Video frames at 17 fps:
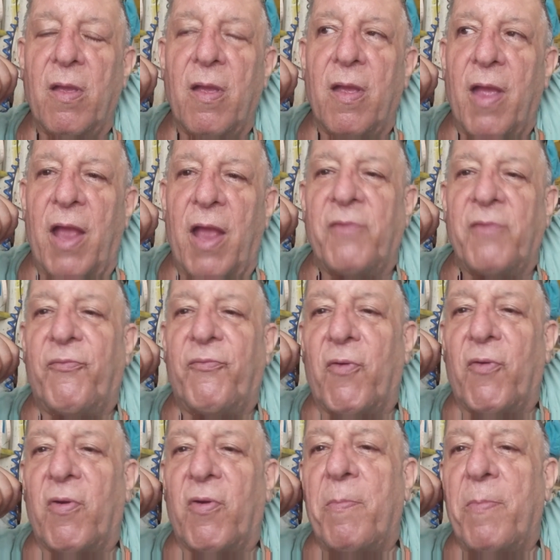And
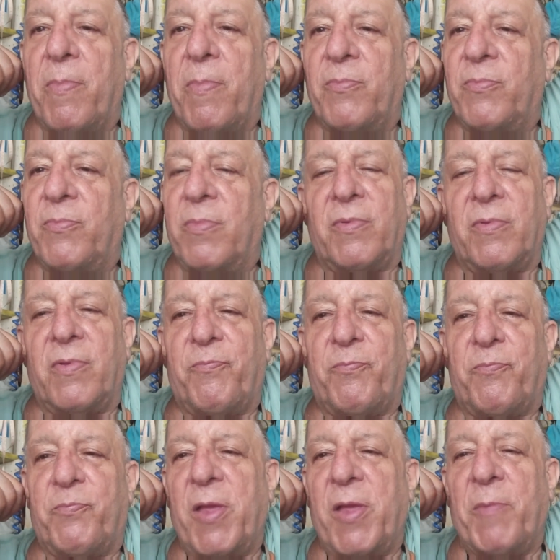for the
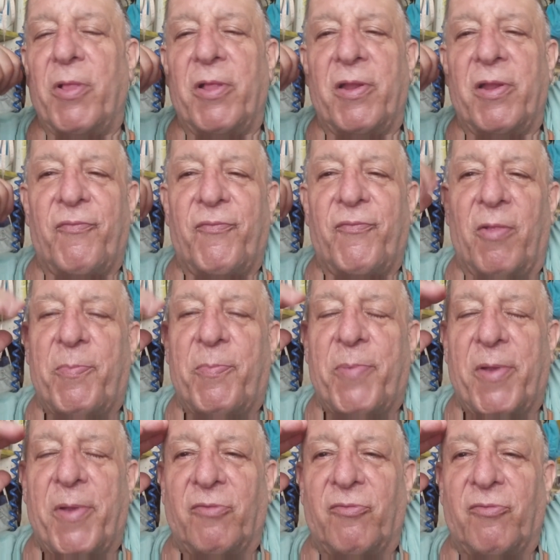people in the
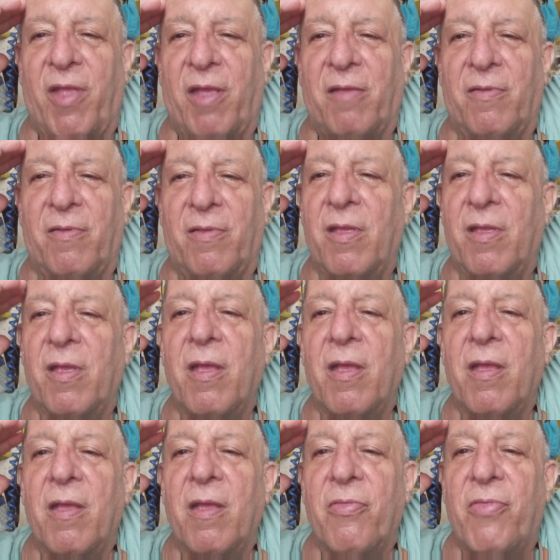Philippines,
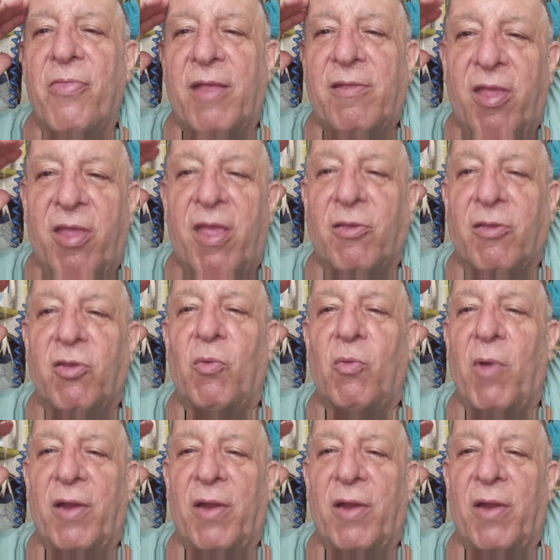they take you at